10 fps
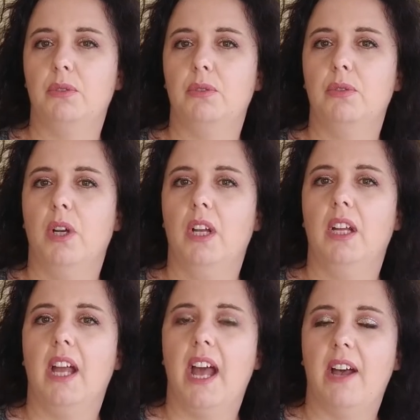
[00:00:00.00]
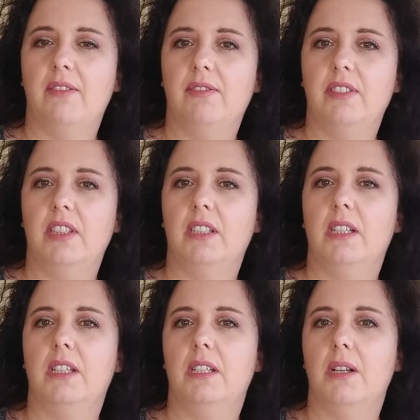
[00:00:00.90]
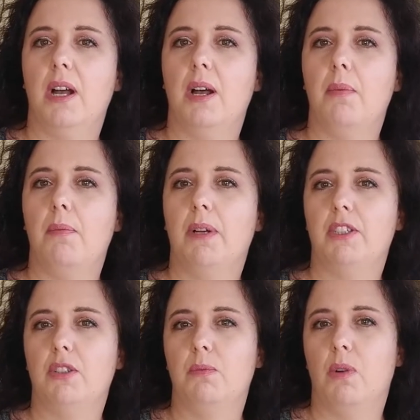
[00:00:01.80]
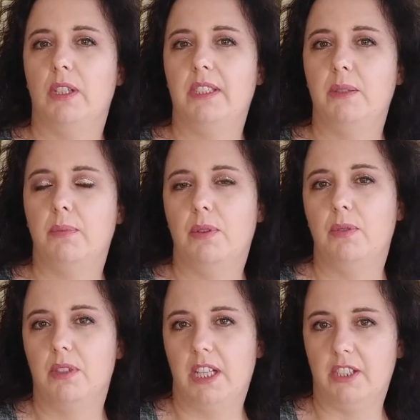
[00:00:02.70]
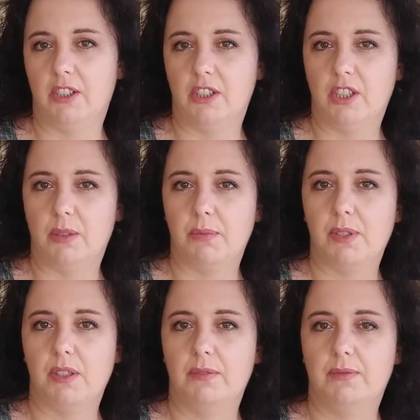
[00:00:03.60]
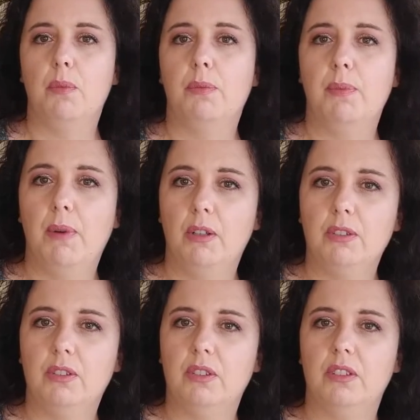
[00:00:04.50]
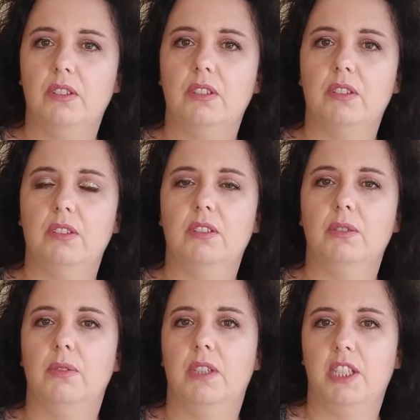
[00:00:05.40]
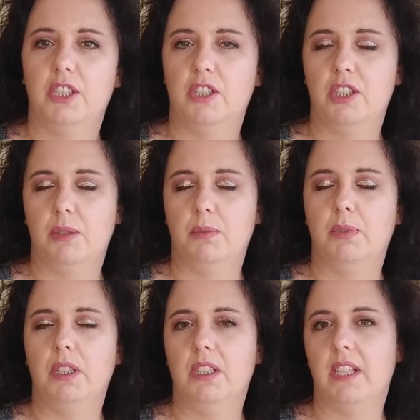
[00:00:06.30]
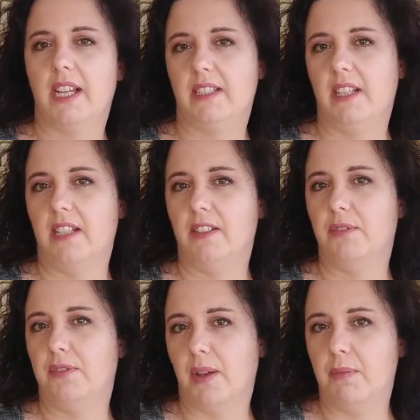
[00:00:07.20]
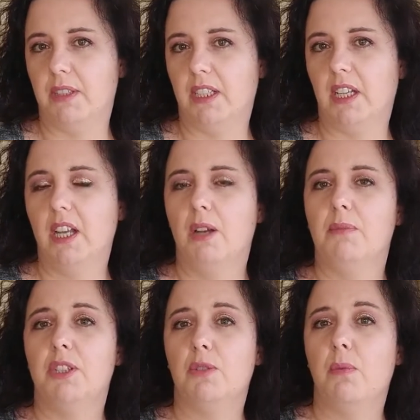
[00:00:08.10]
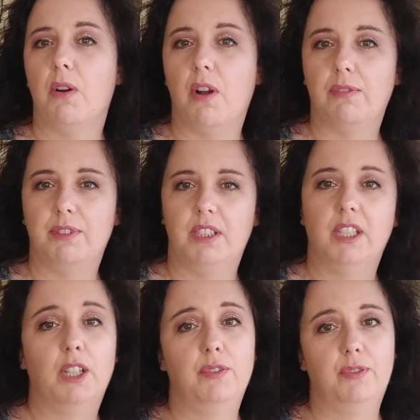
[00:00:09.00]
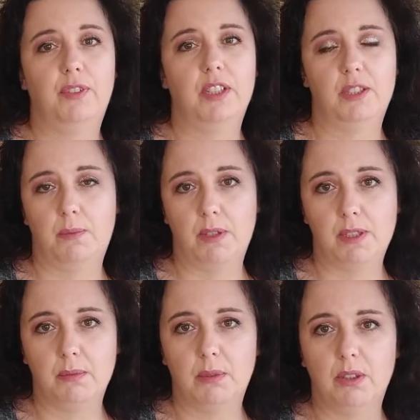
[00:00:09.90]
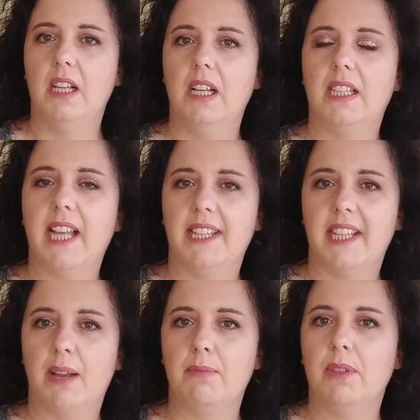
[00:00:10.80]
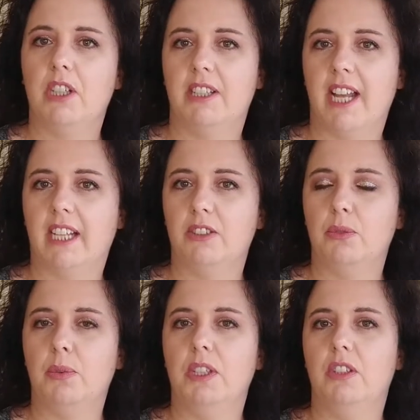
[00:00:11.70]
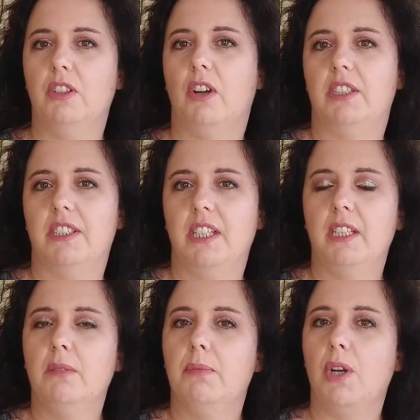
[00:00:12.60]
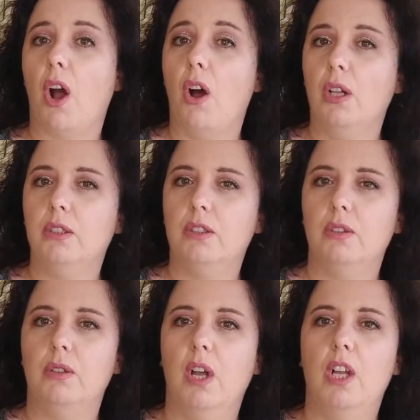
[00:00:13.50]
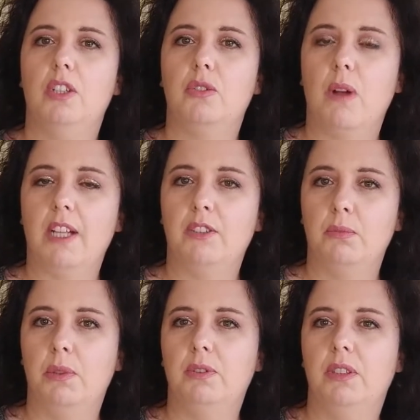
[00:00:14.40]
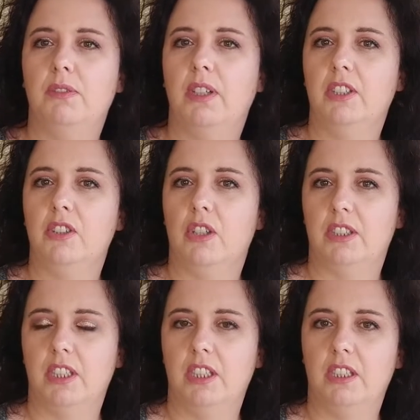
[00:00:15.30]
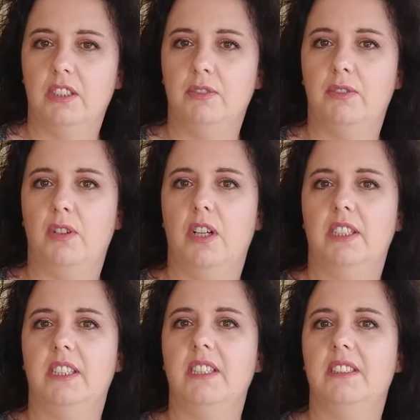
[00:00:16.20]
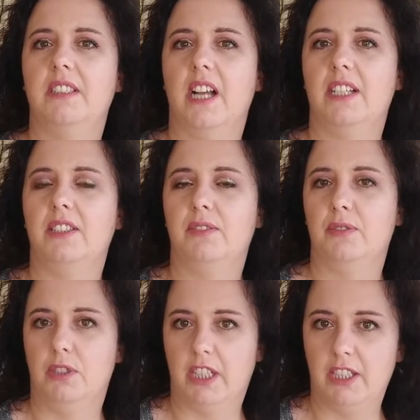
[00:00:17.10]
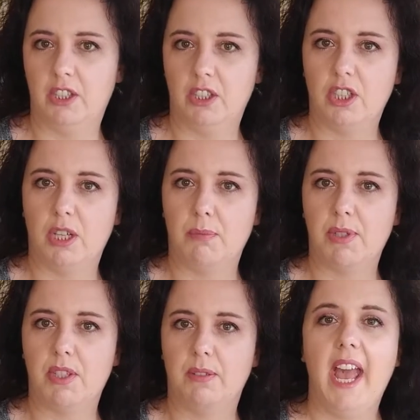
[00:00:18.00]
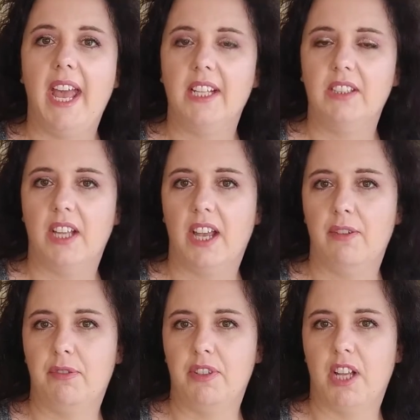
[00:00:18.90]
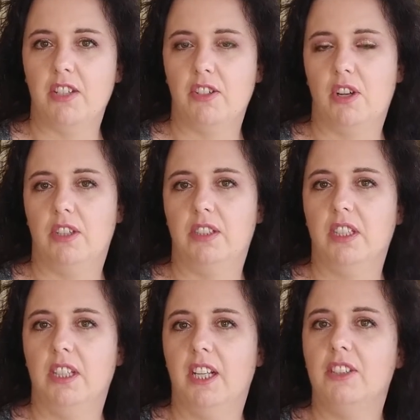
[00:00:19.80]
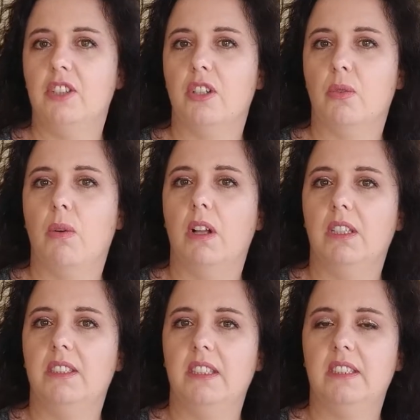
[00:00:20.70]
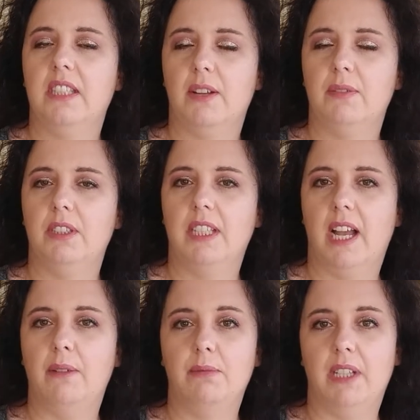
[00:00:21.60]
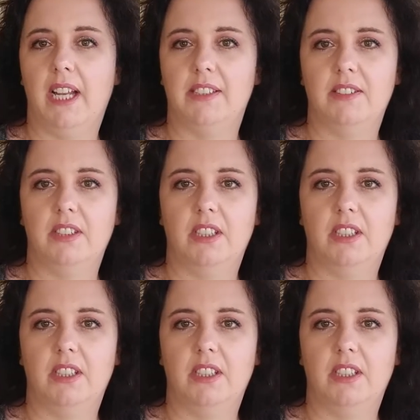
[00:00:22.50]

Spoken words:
to have a much more deeper relationships. Promote the relationship with the extended family much more often if it's possible. Let them connect with your teen, but also try to motivate your teen for this kind of relationships. And emphasize your teenager qualities every time that